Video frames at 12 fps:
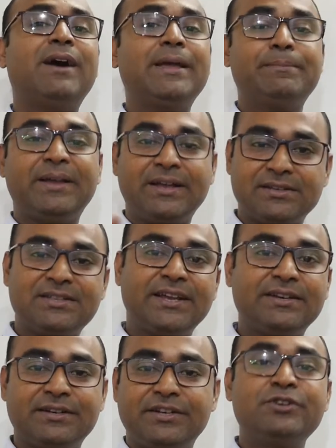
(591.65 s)
Why? Because they
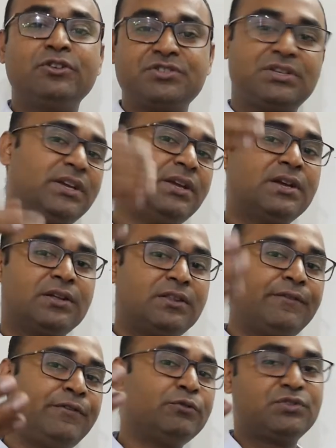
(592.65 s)
did not see
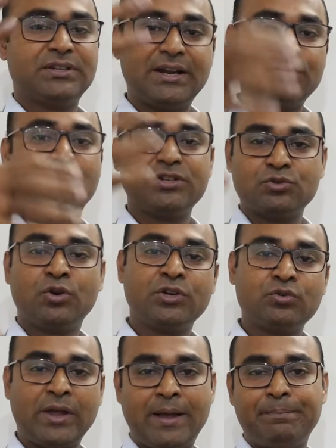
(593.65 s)
the future, that what is going
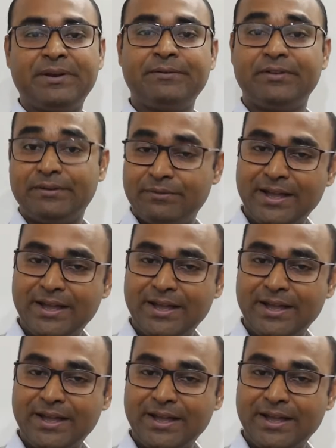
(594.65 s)
to happen.